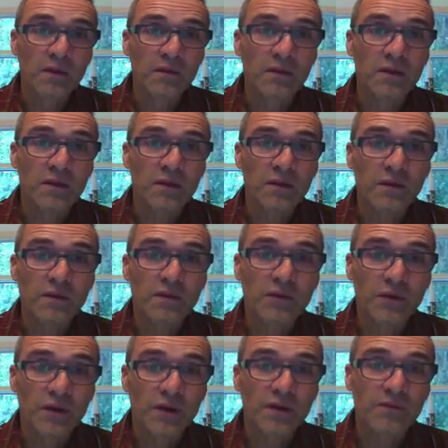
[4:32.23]
The
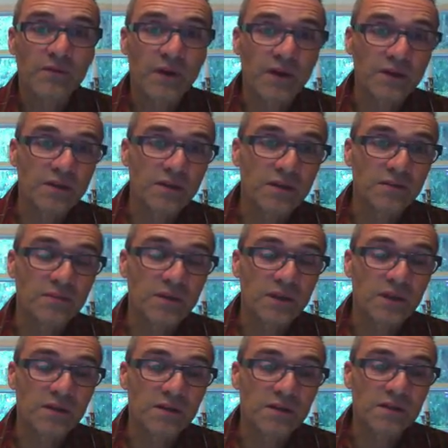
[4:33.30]
third function
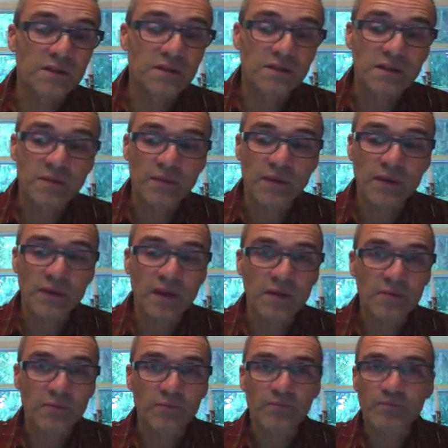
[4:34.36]
is something that